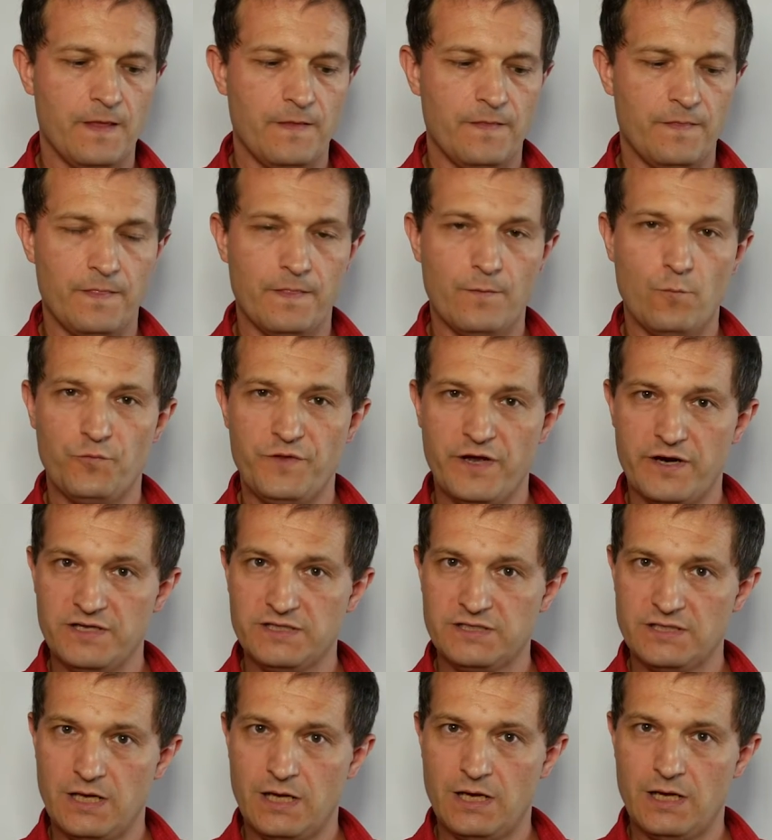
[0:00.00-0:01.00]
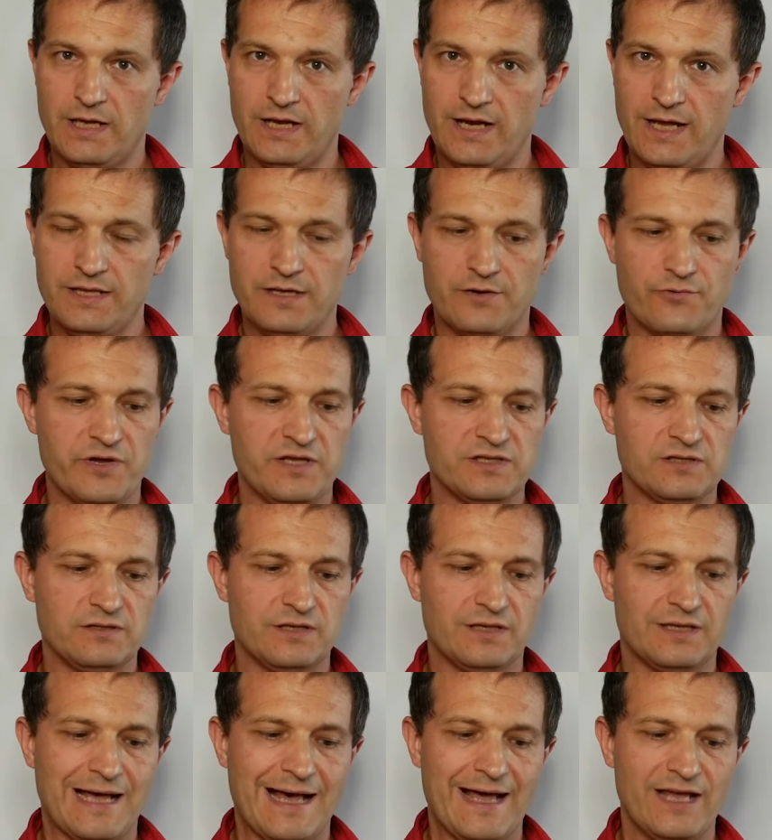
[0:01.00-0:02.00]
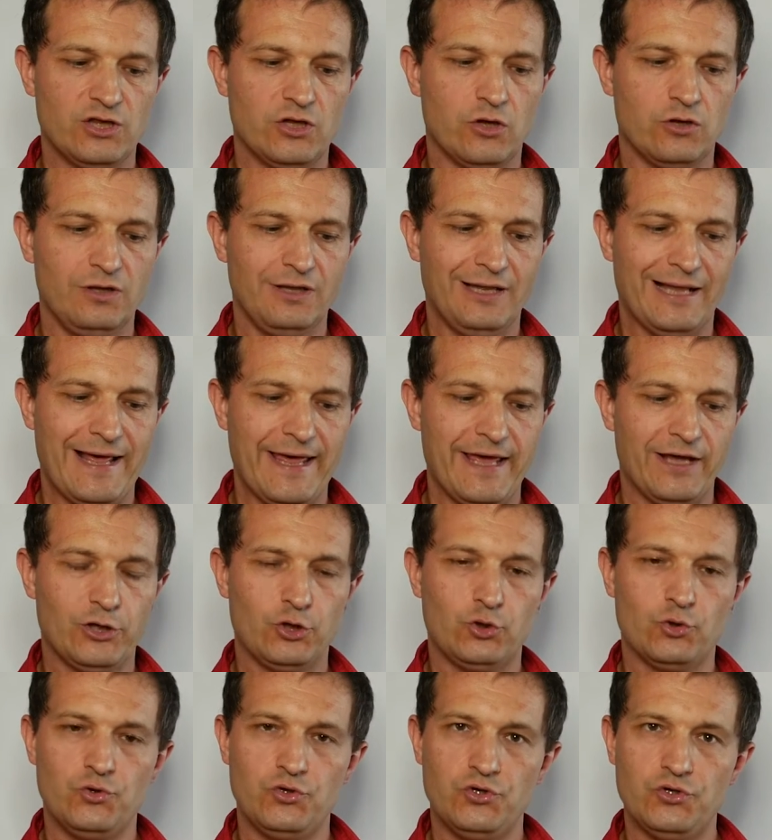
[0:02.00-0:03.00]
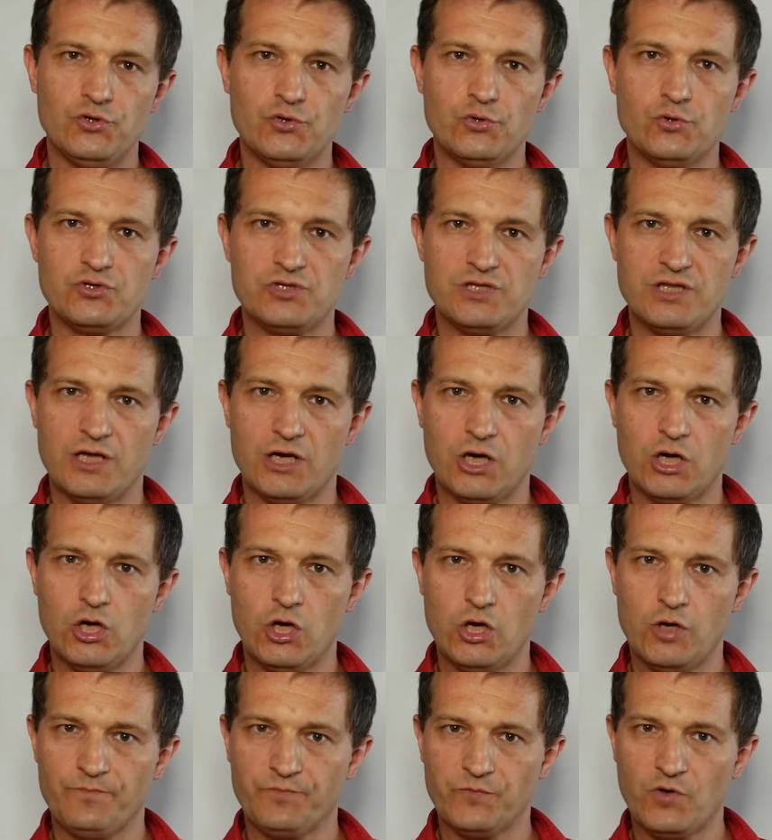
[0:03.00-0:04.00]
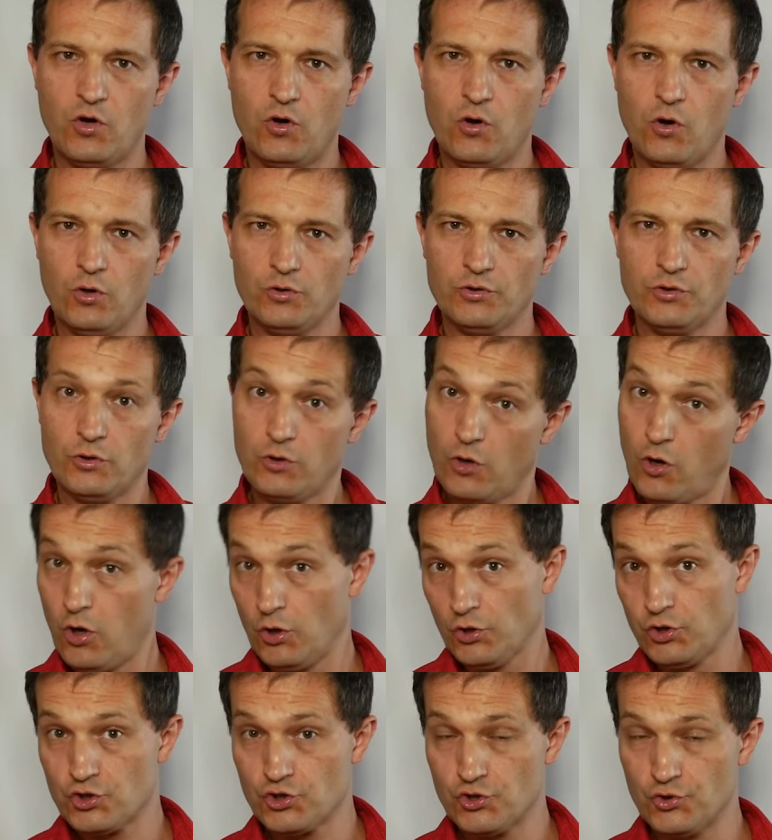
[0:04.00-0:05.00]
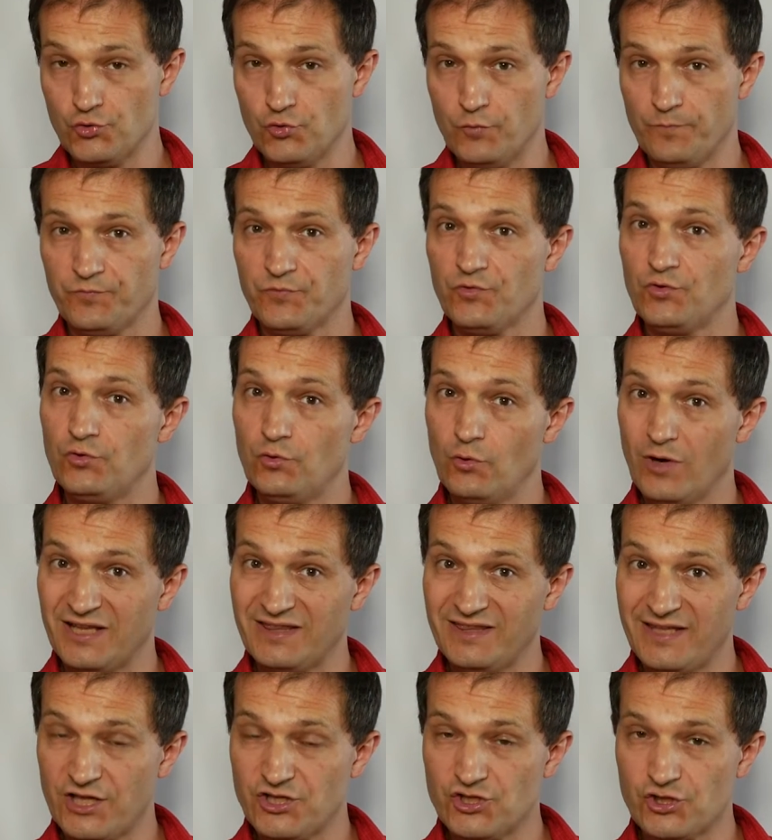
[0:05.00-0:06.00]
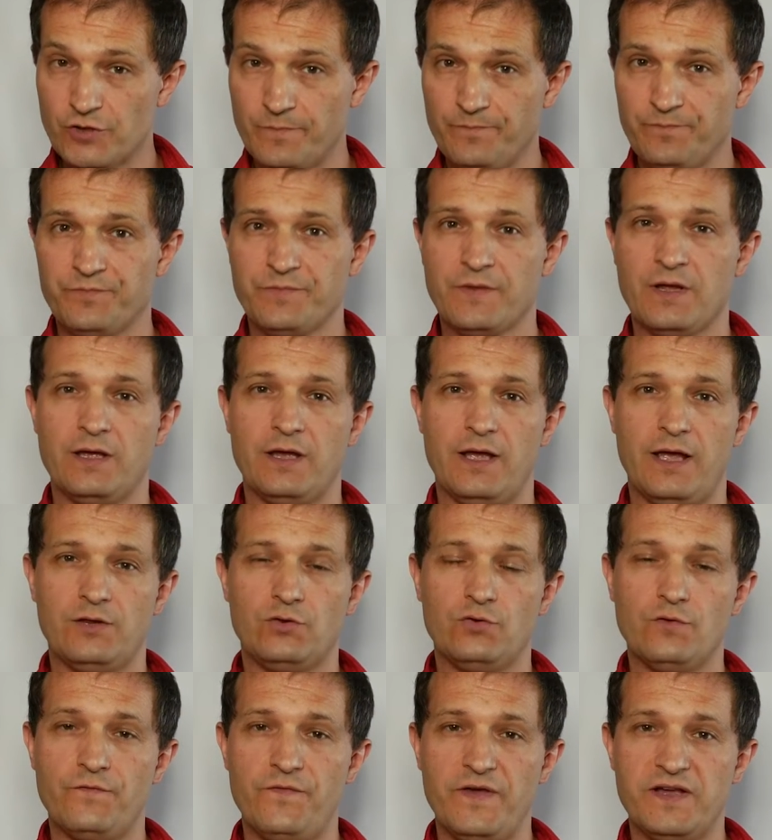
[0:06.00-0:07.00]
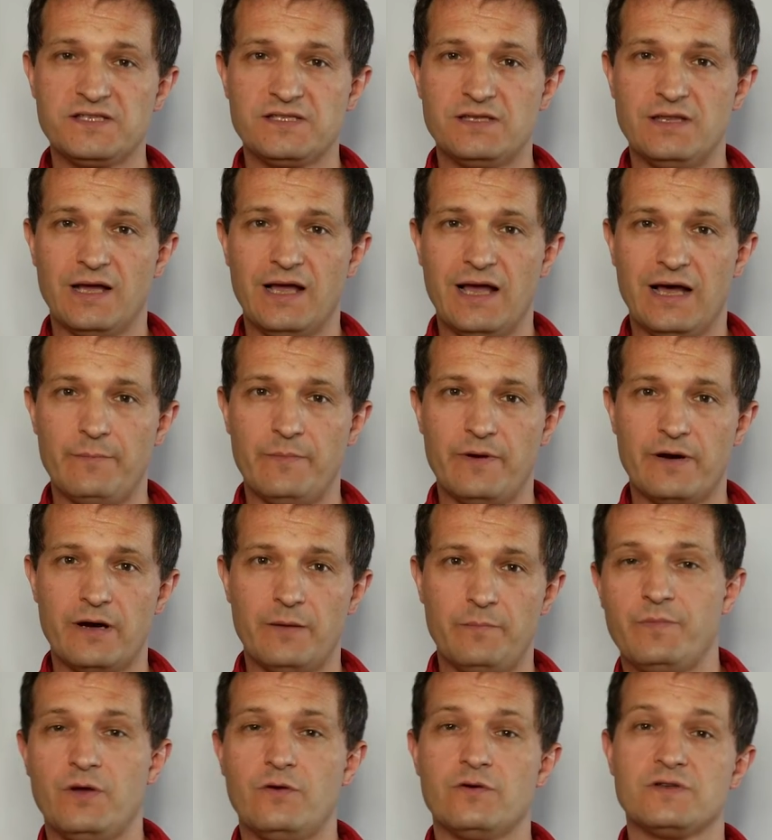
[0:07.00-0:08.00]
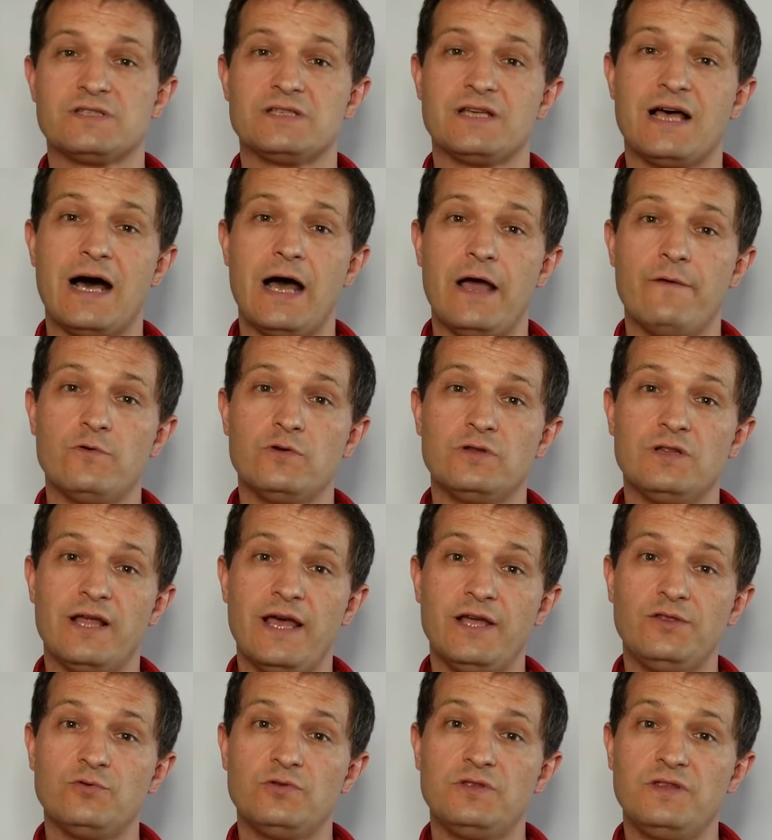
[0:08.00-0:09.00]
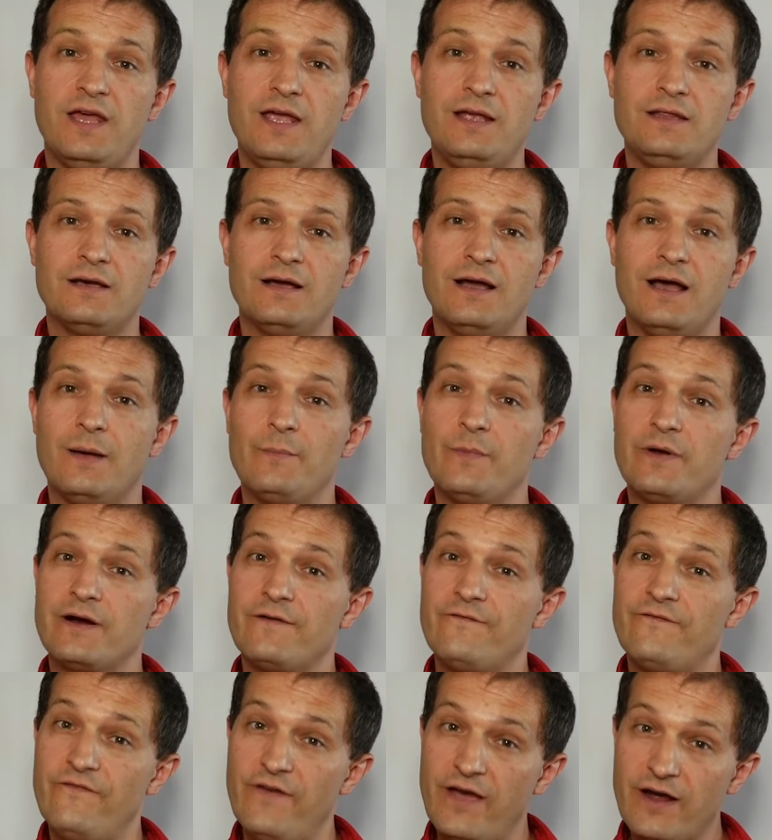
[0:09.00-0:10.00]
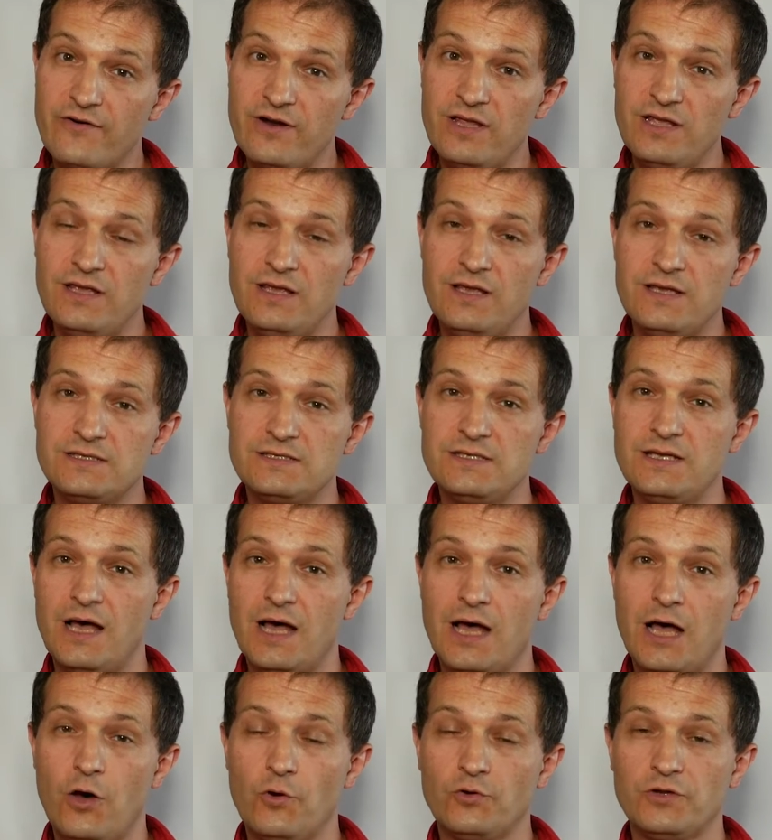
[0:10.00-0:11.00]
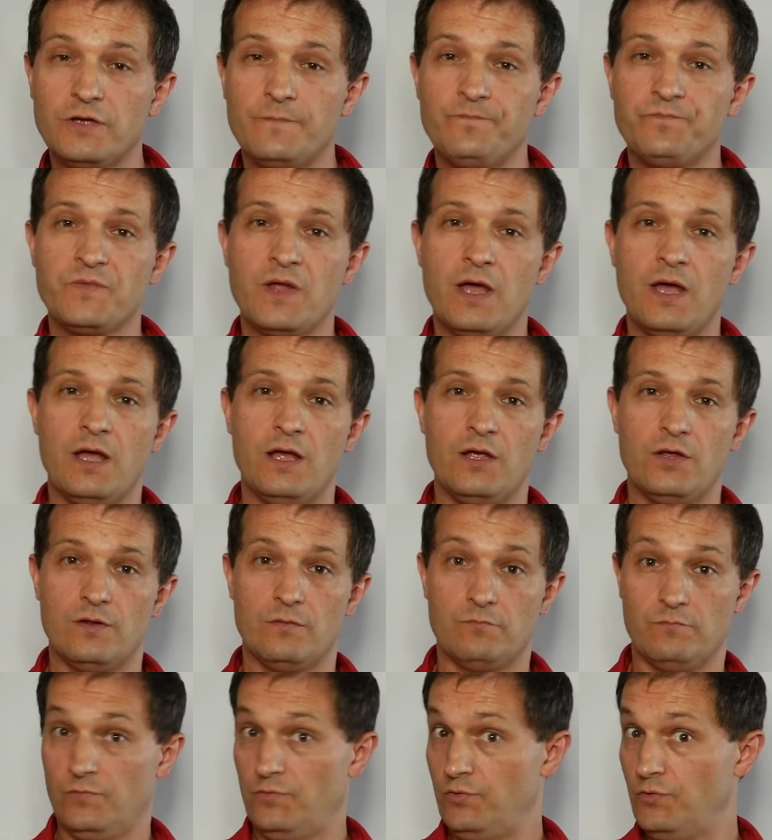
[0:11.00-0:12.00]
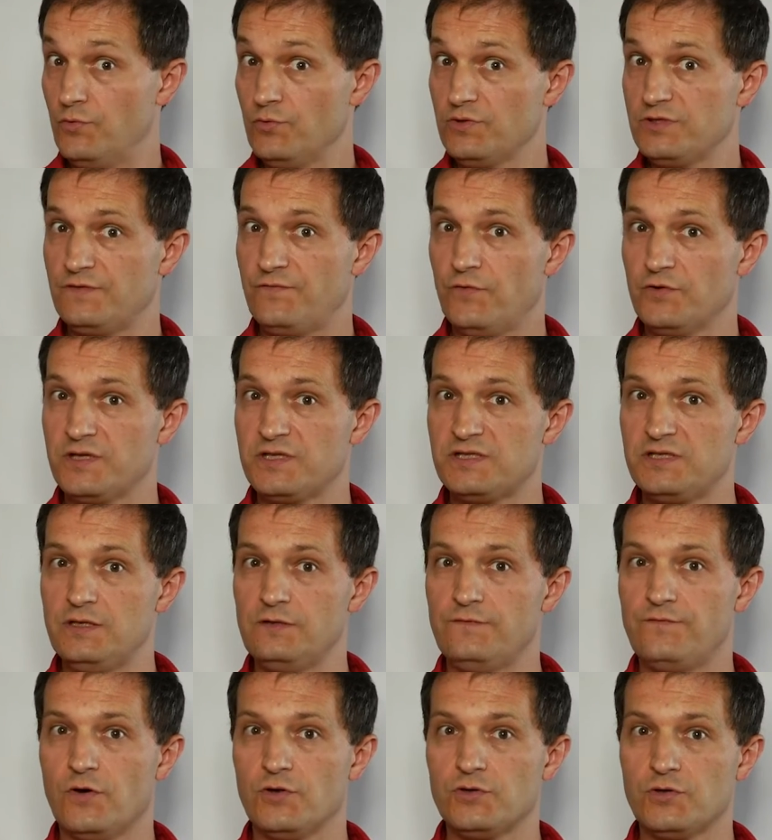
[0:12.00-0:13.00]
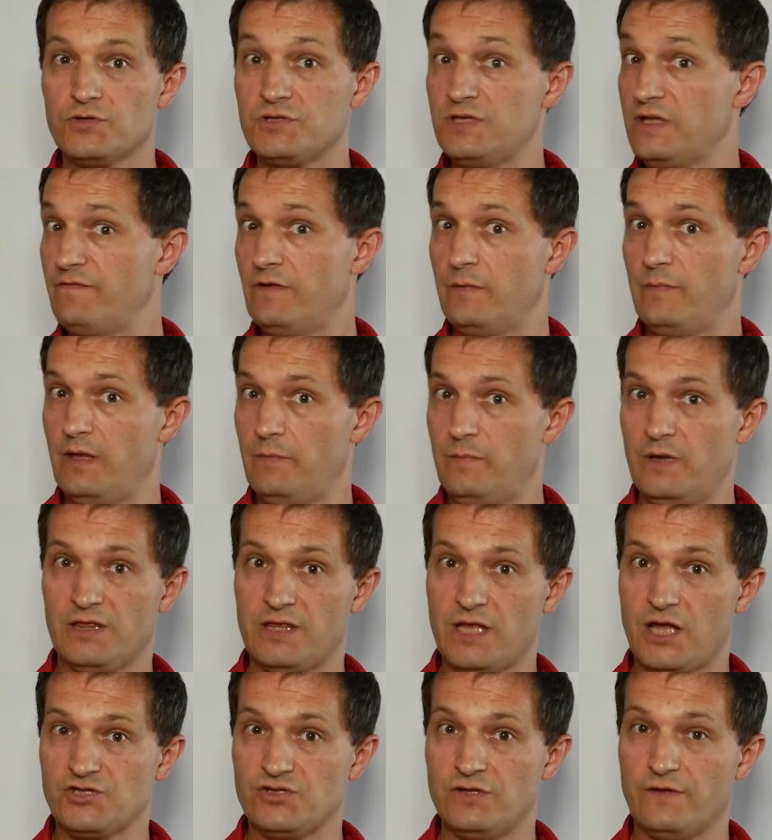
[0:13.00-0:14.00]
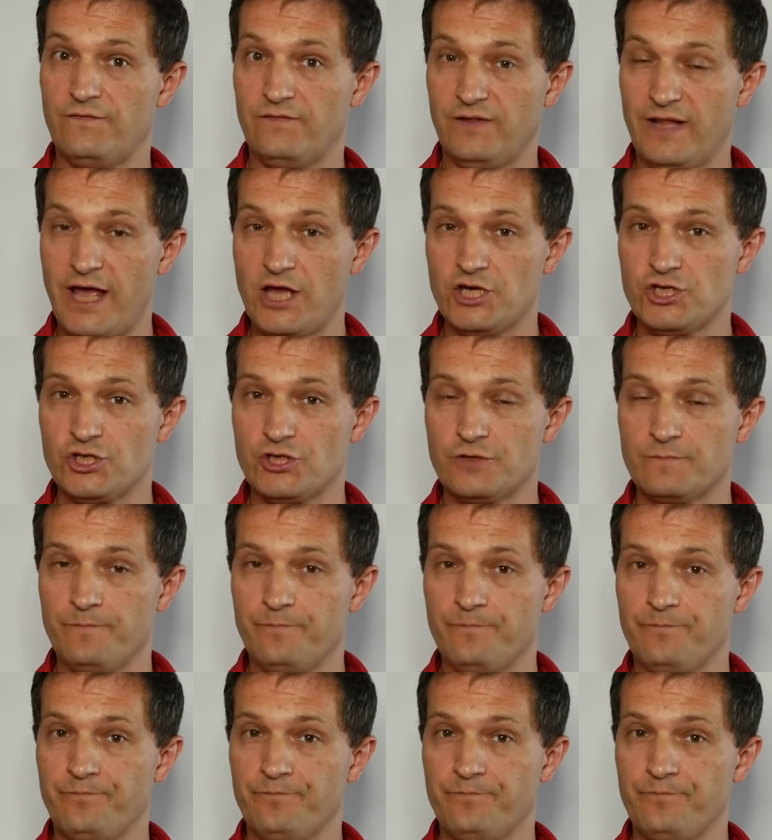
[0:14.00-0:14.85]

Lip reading: There is another reason that I don't like to use the cold or hot shoe to attach and to fix the camera, because I would like to take the camera very easy out, use it for the still photos, even maybe attach the flash.